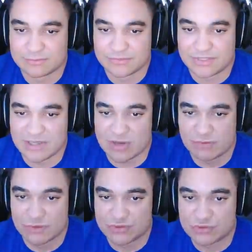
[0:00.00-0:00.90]
take
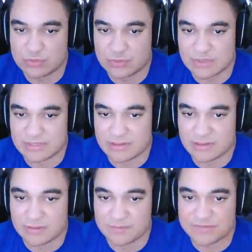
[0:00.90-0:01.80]
cover, shoot,
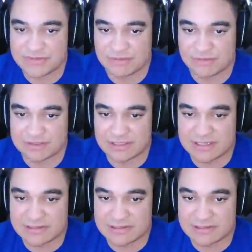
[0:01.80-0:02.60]
and stuff like that.